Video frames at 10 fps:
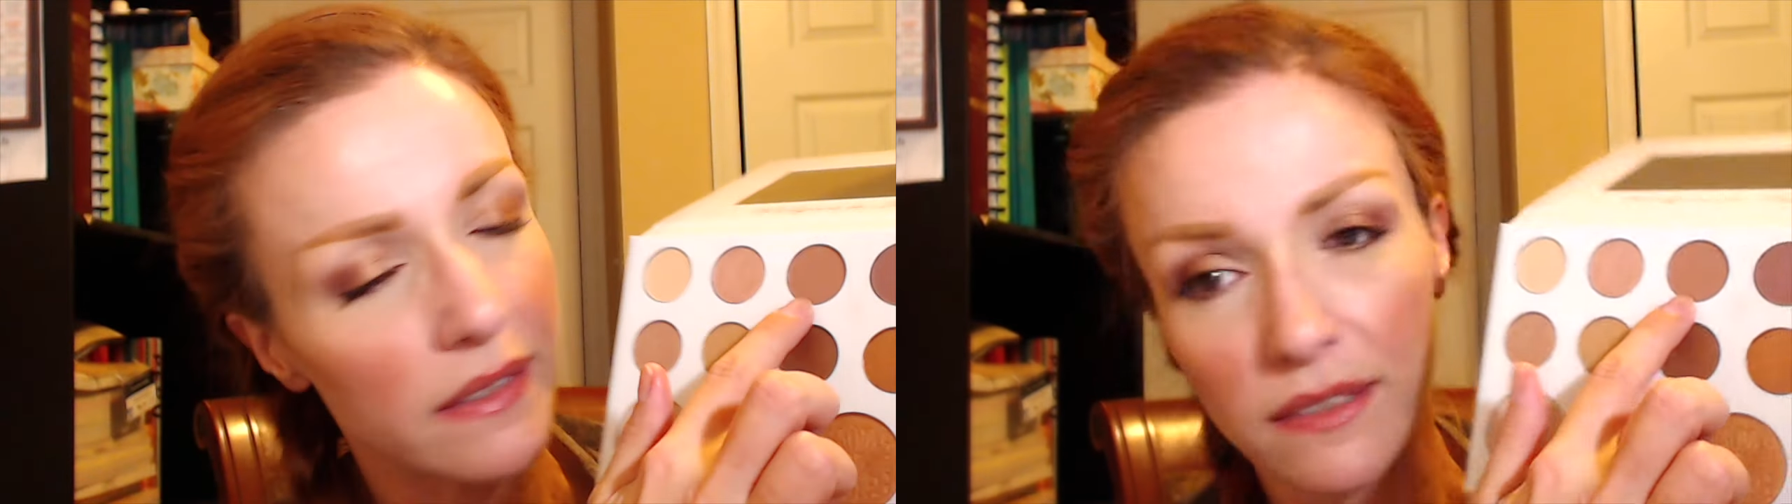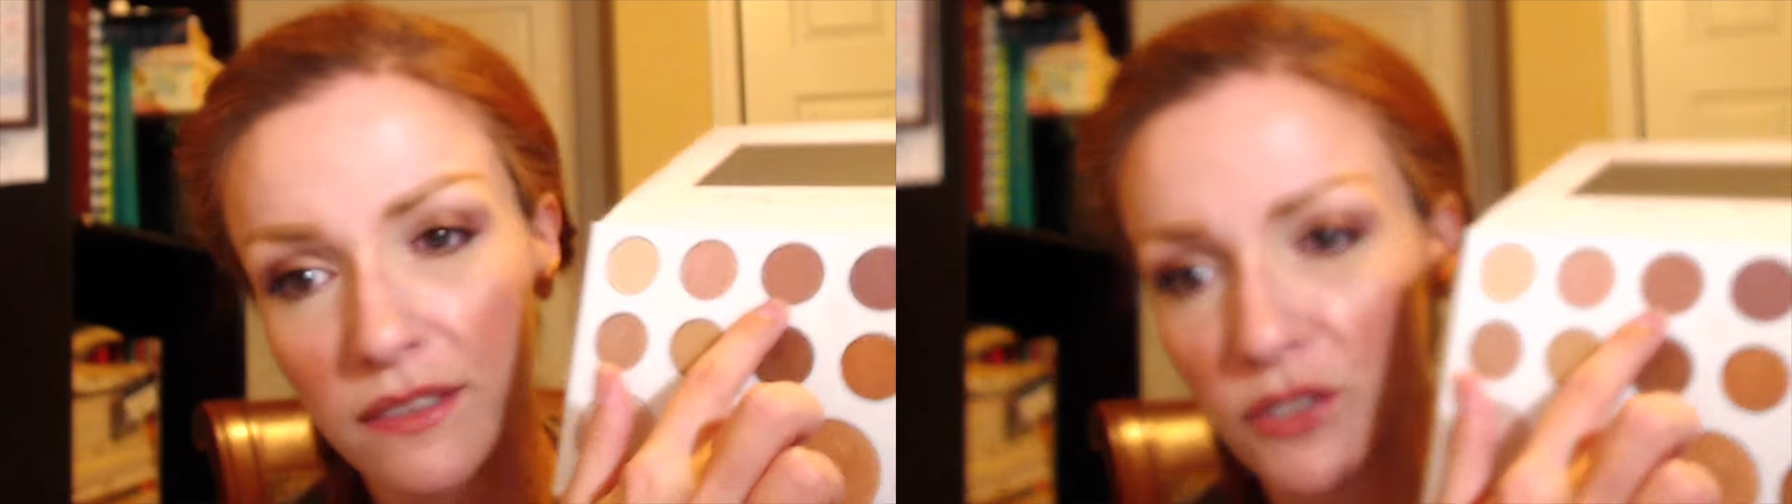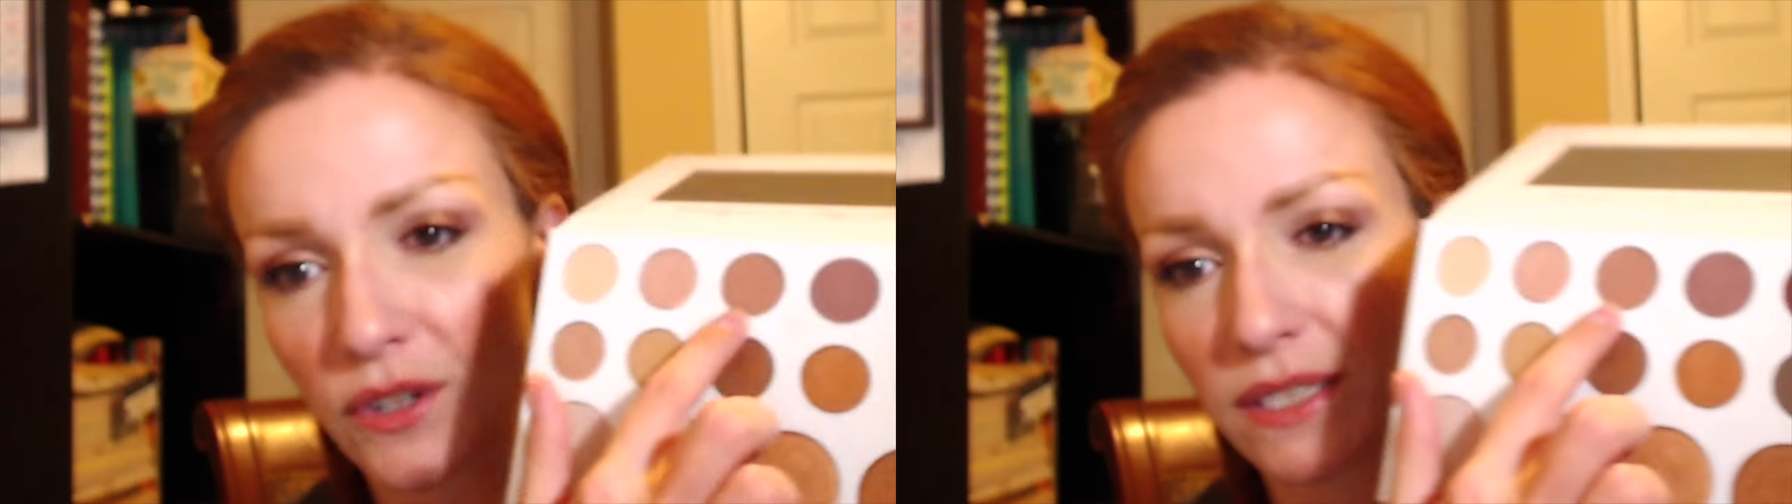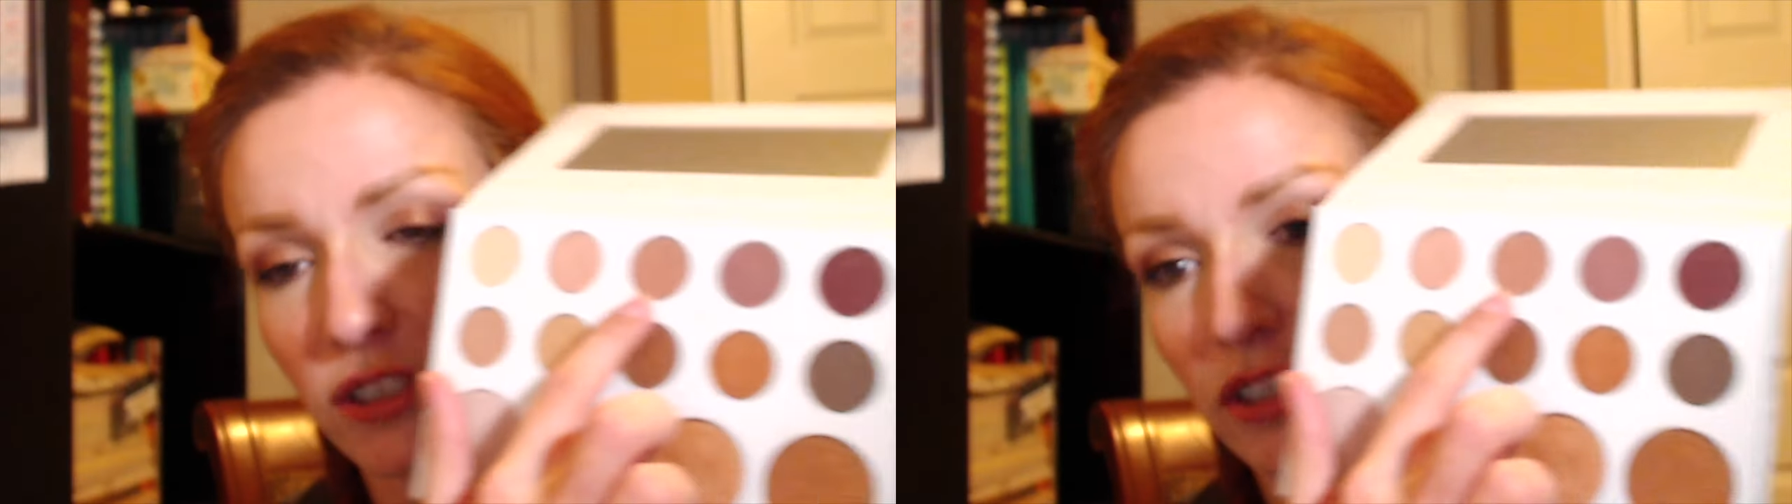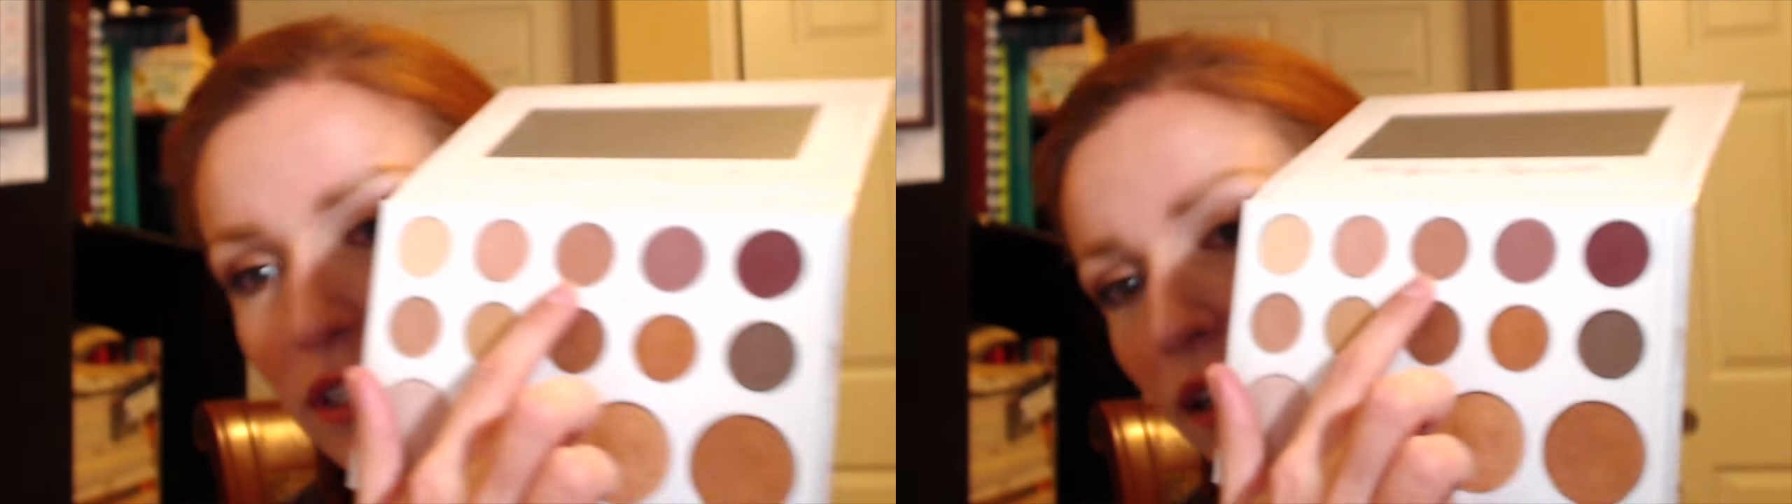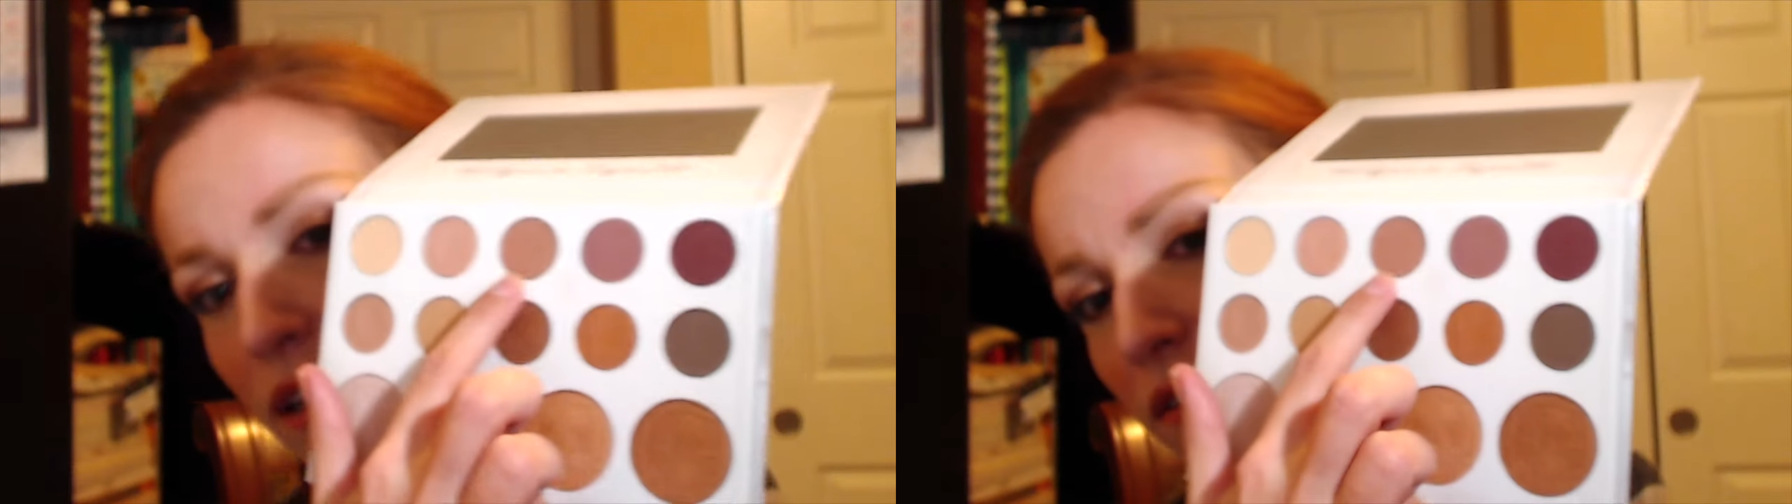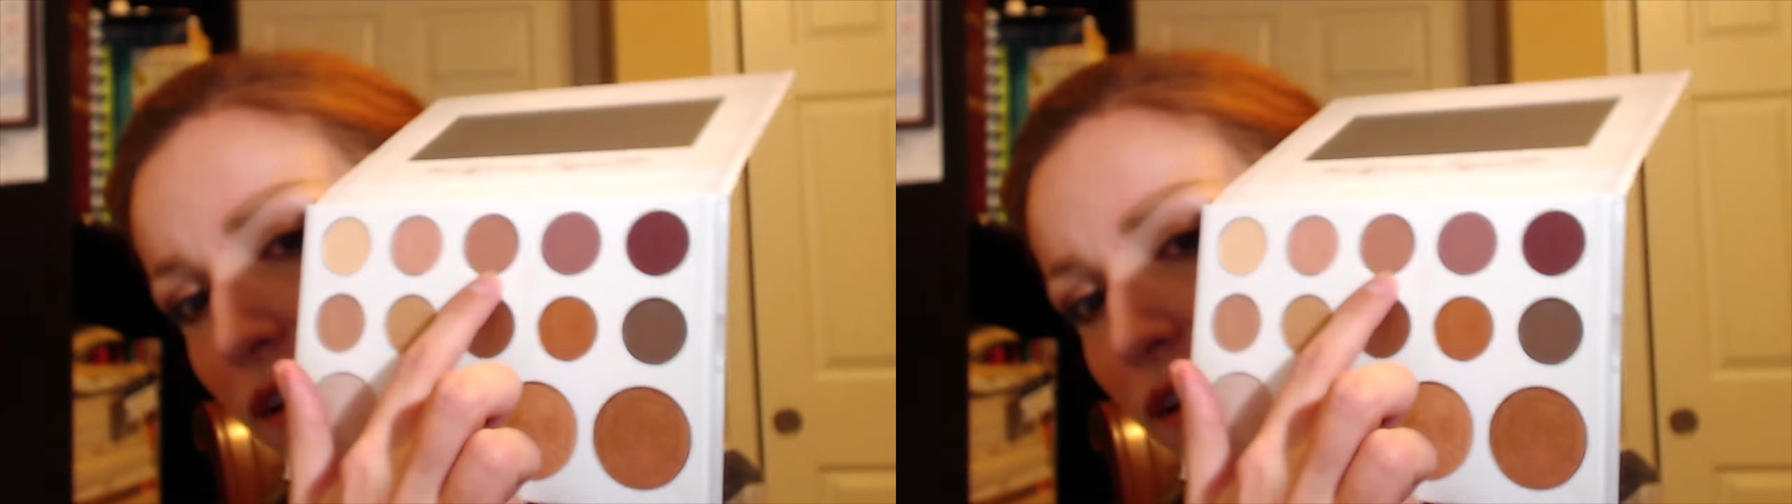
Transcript: is a transition color.